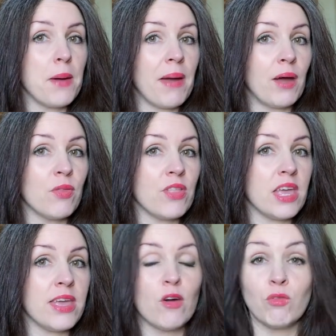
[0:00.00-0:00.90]
about
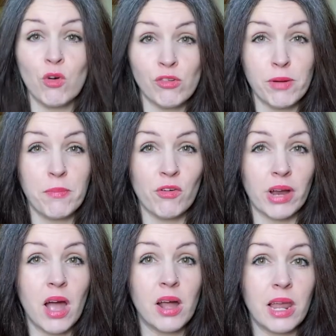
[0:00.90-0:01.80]
the Aurora
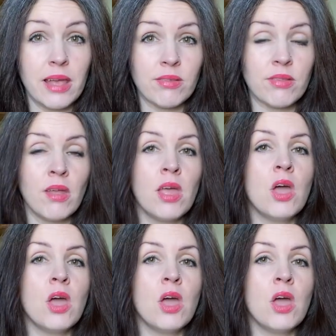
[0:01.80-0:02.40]
Borealis.